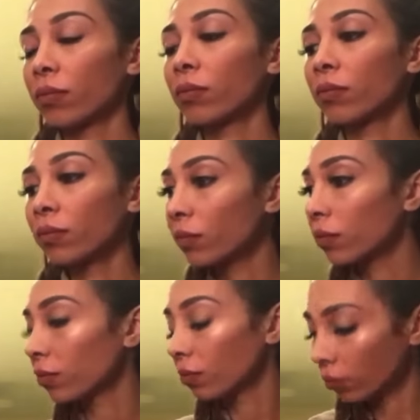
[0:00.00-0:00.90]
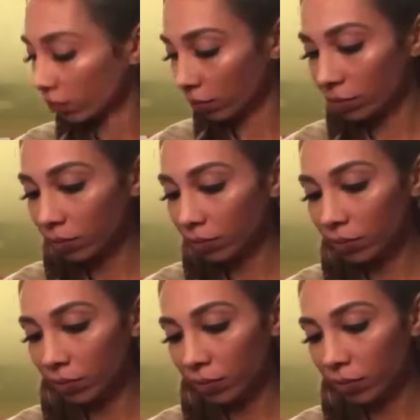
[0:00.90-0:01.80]

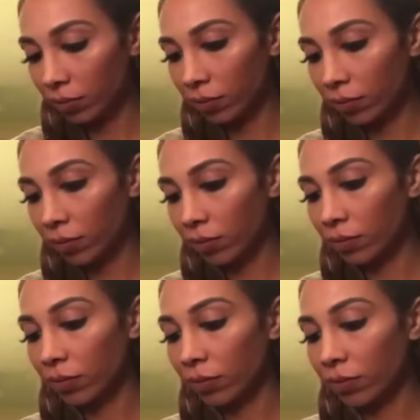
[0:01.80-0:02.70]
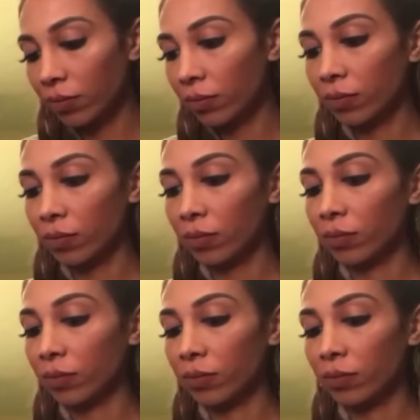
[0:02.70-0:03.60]

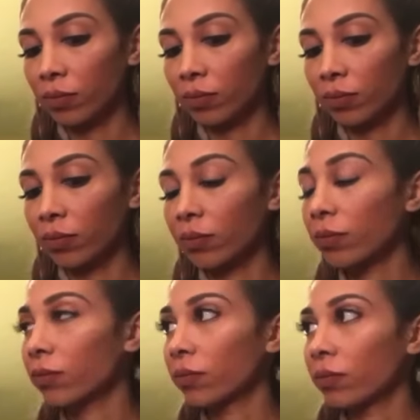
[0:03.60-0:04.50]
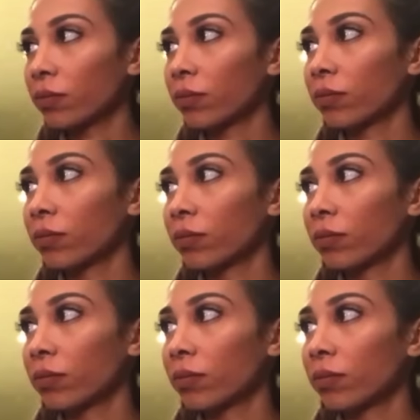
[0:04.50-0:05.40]

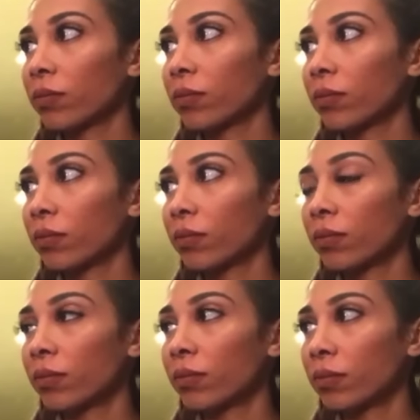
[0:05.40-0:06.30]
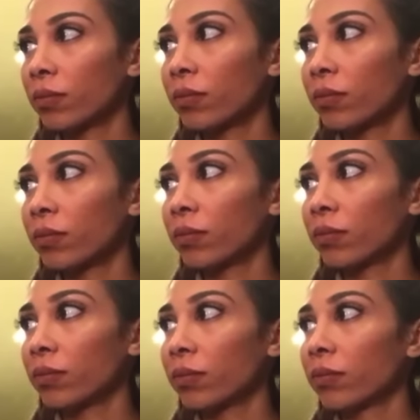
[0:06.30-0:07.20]

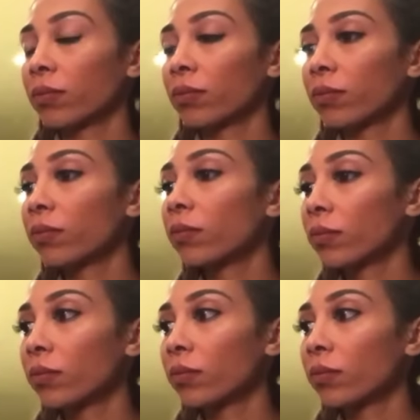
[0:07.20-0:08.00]
(not speaking)